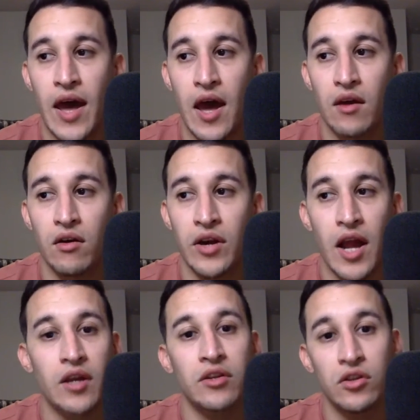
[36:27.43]
that are
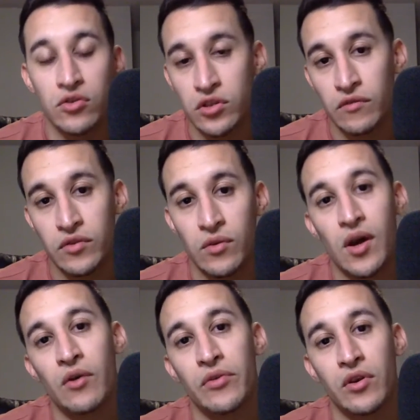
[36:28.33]
not conducive to
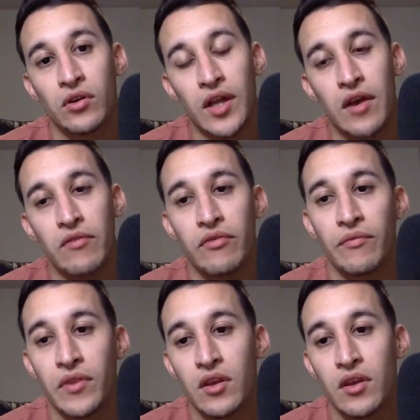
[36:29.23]
a healthier life.